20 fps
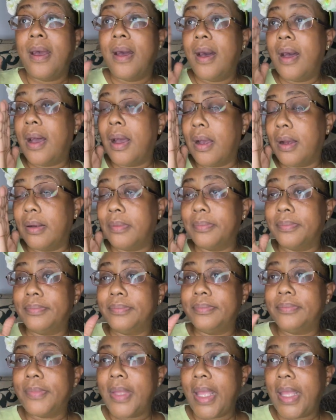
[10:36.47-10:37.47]
Um,
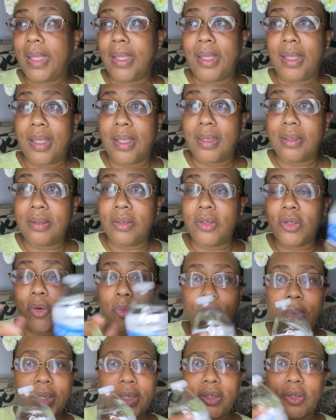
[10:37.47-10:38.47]
and you know,
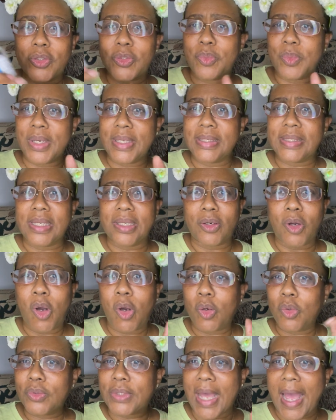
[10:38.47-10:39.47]
one of those ones that'll
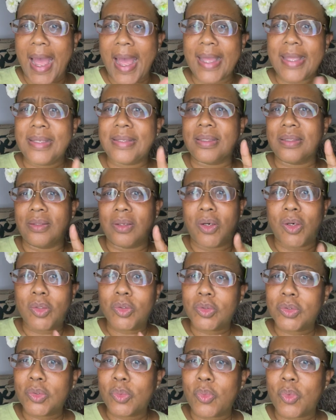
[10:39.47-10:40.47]
hold the ice and
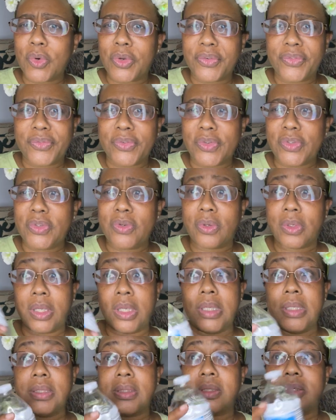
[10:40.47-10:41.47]
hold the water for you
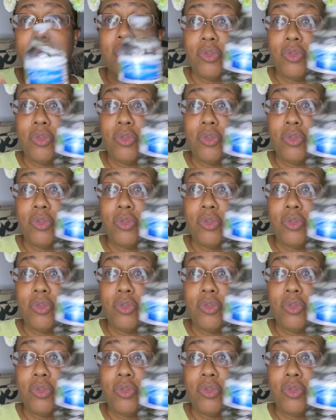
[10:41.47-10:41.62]
because